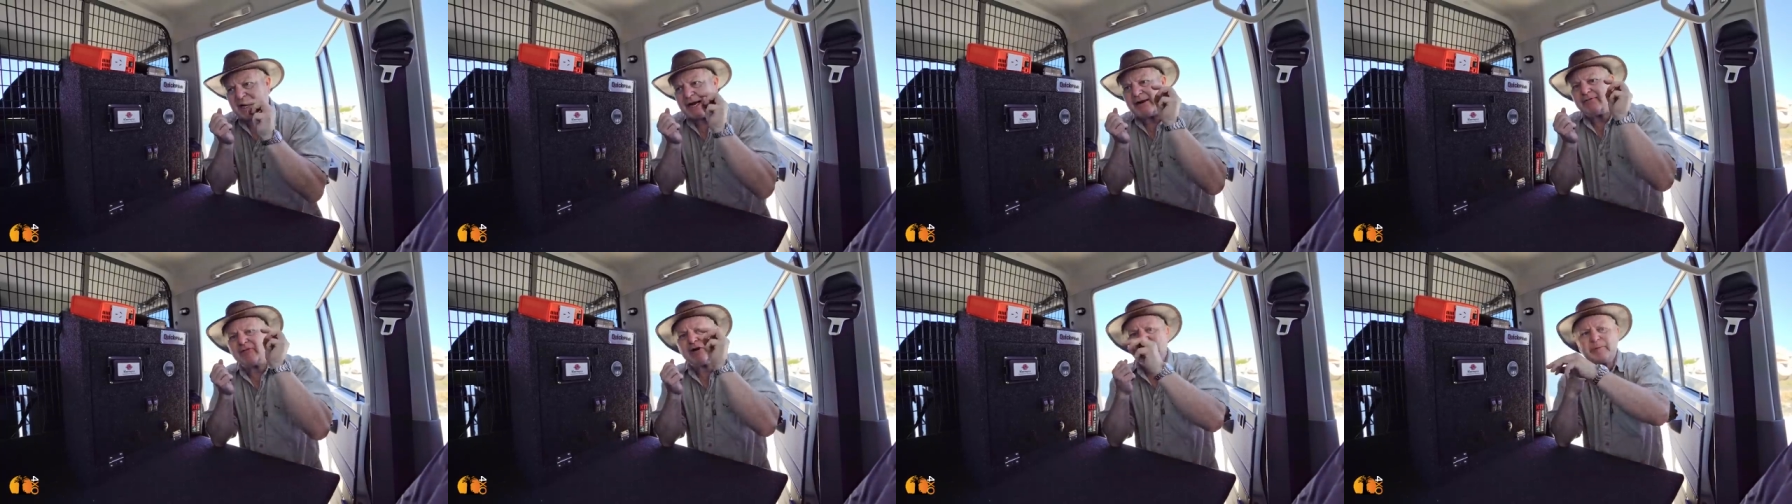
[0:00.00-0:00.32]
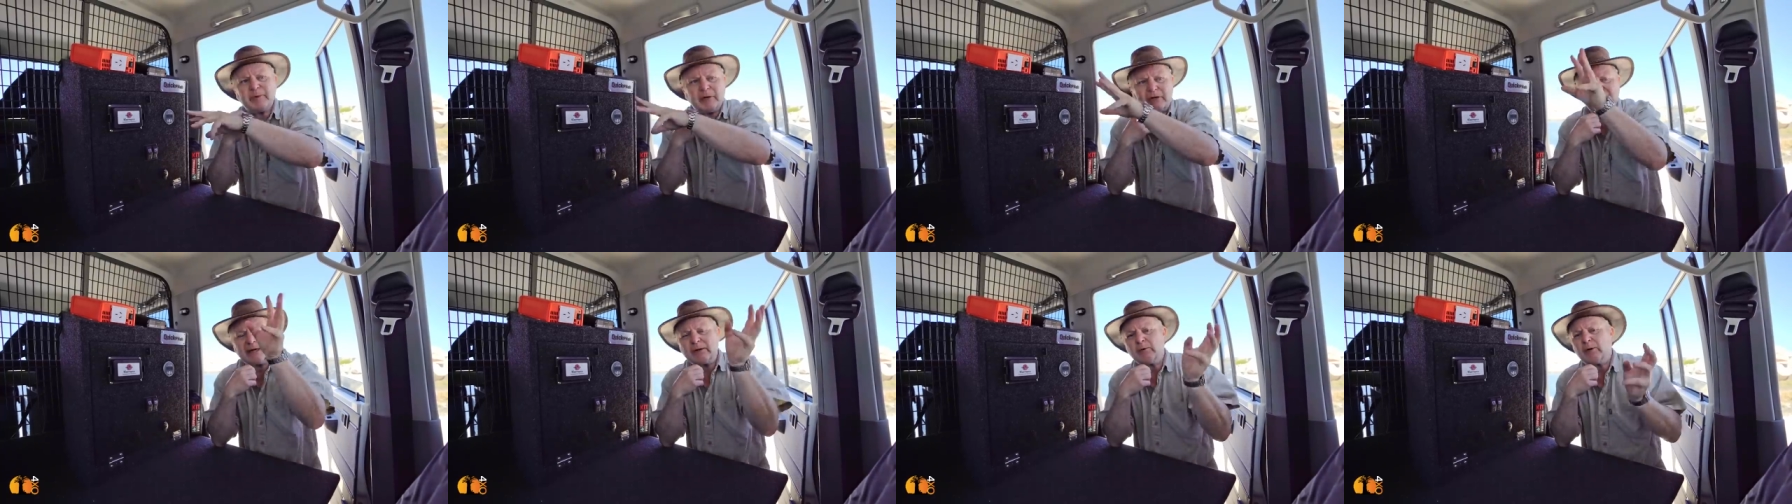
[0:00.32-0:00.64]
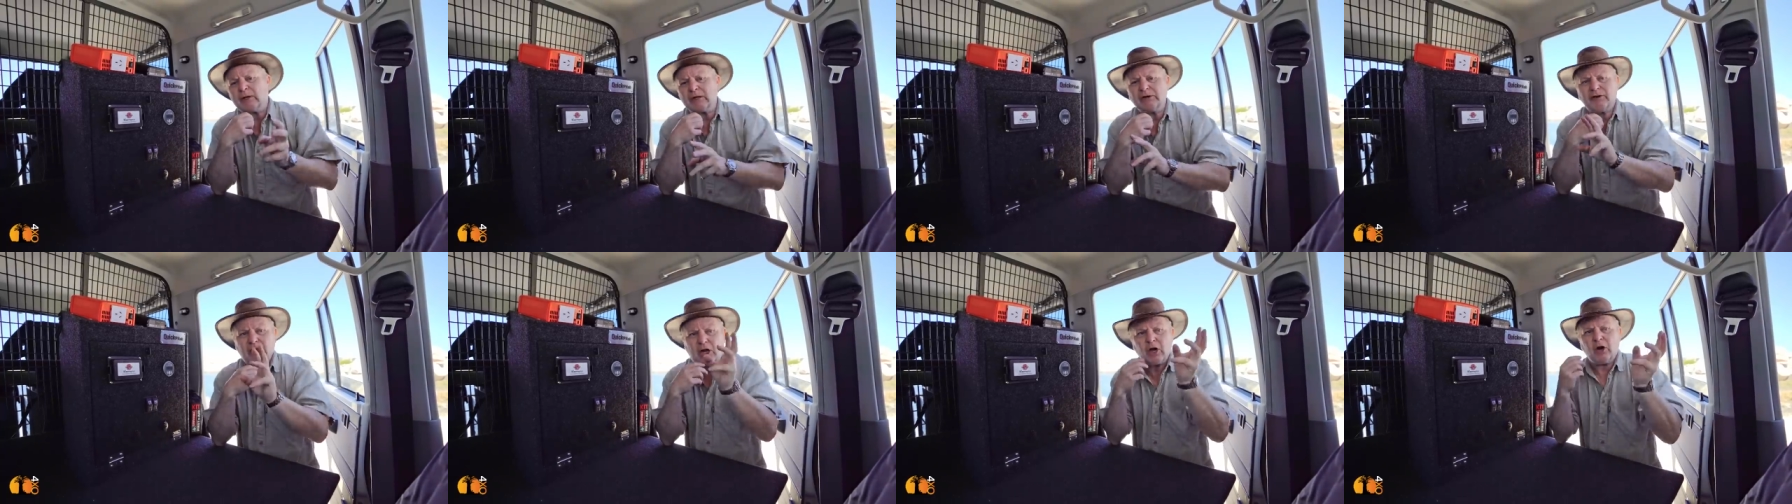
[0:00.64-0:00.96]
everybody
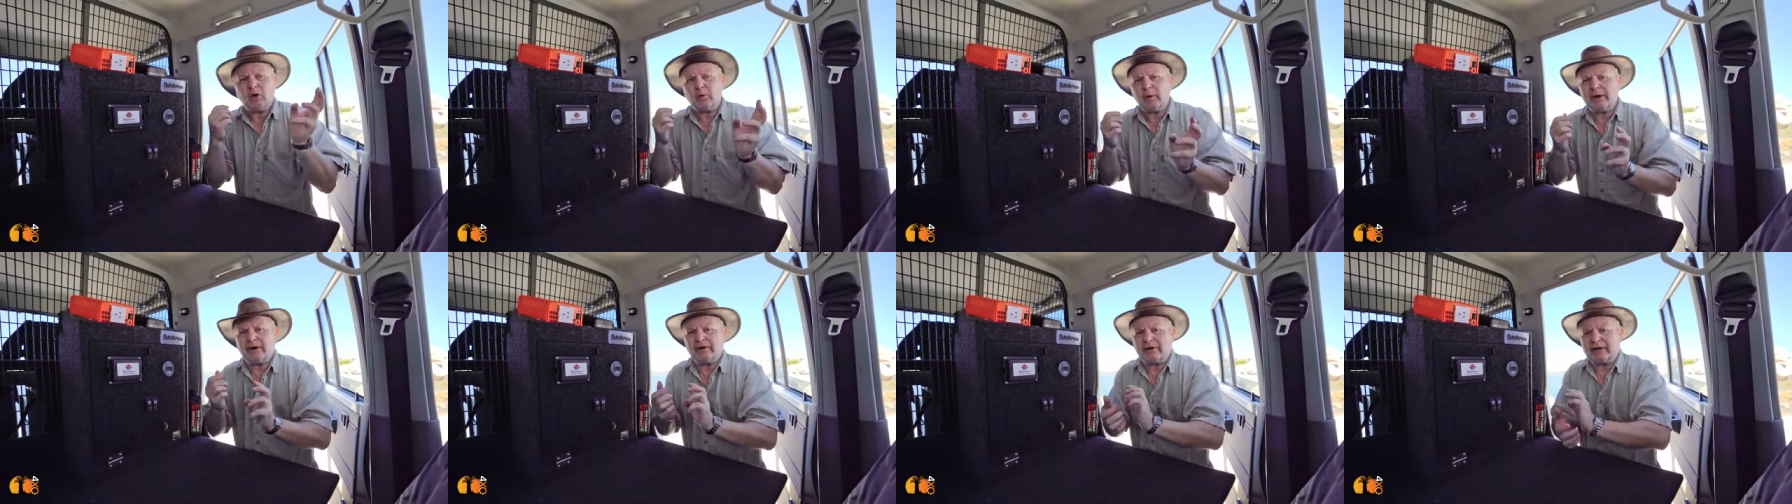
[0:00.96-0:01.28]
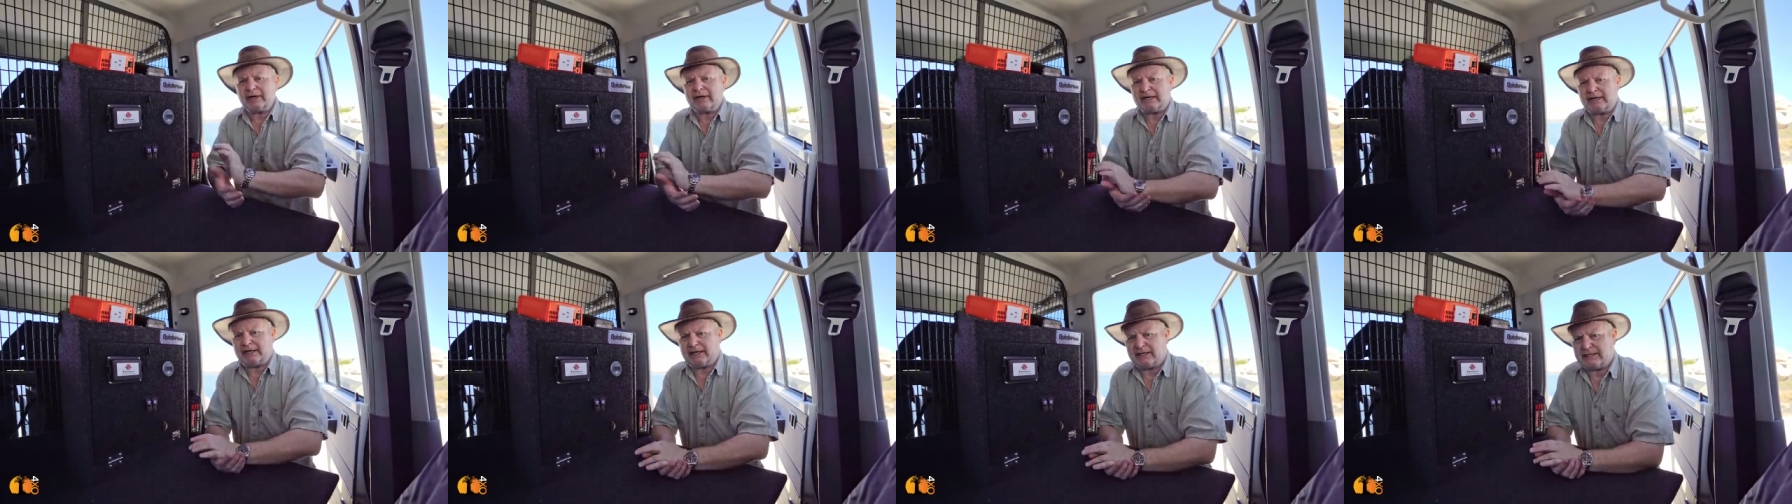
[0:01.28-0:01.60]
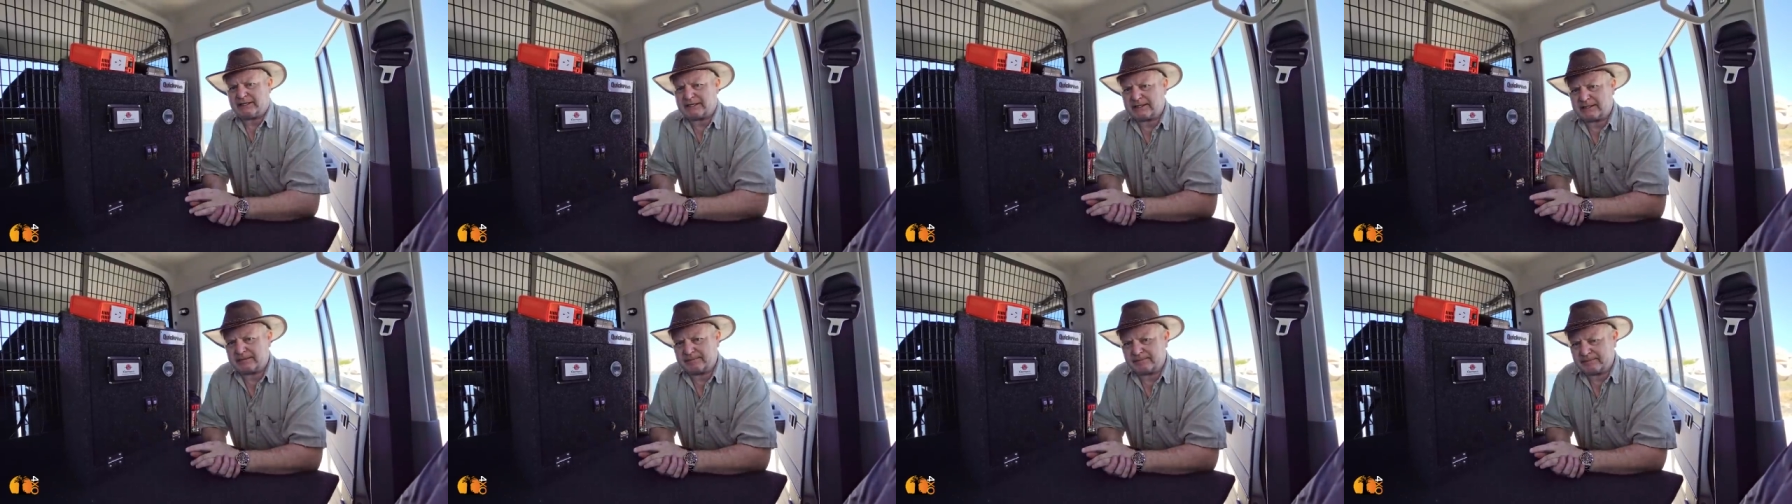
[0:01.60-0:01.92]
will know where it
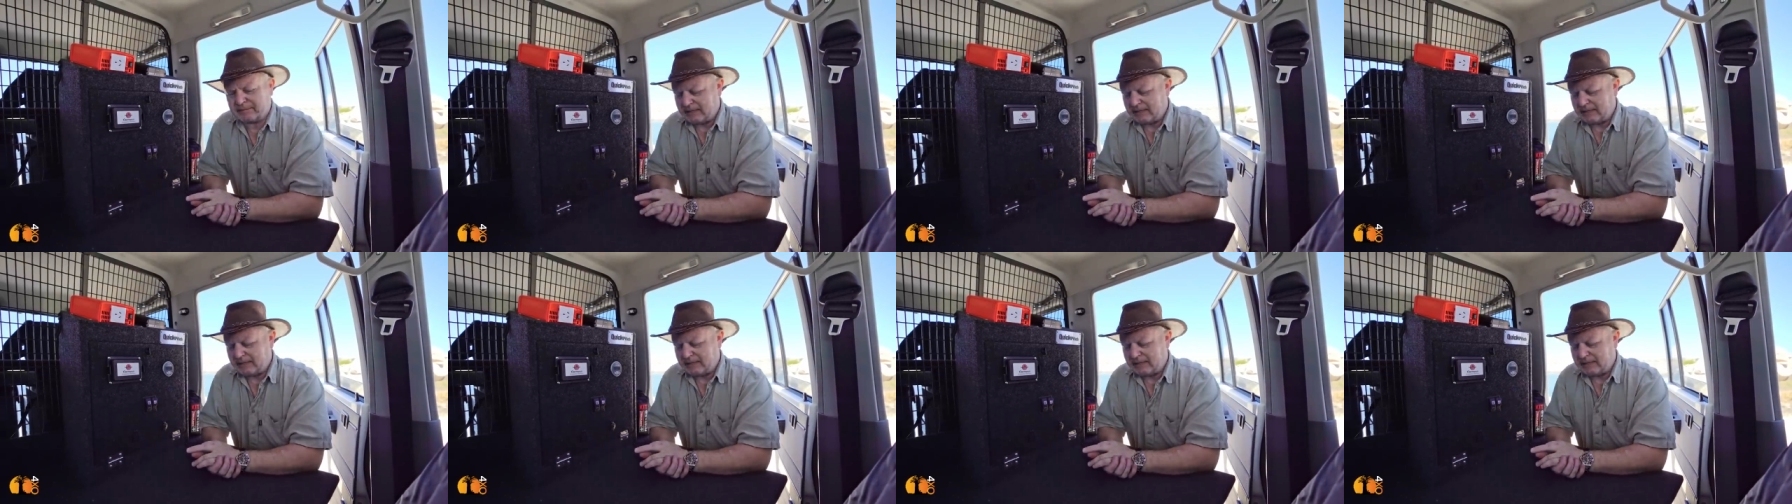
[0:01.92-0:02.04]
is.